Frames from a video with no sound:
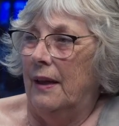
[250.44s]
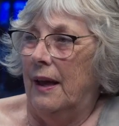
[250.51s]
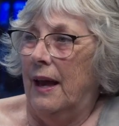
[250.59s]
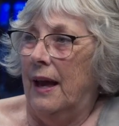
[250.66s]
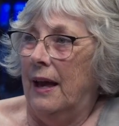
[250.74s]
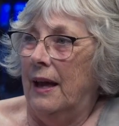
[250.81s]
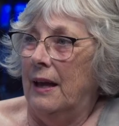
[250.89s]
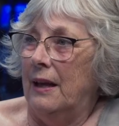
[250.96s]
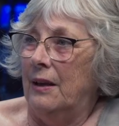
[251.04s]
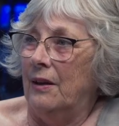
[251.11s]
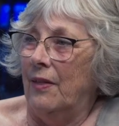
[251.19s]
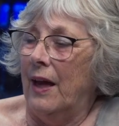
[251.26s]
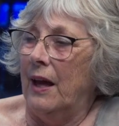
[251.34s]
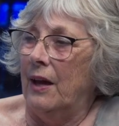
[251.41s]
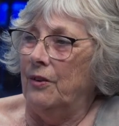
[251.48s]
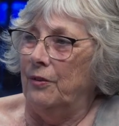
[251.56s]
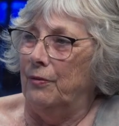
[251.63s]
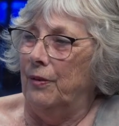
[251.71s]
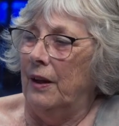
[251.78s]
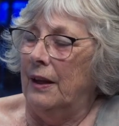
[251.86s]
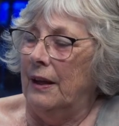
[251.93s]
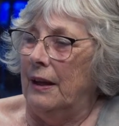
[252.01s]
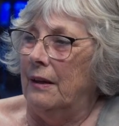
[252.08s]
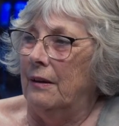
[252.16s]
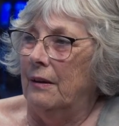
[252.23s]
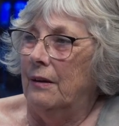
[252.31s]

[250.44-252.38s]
and they had to flee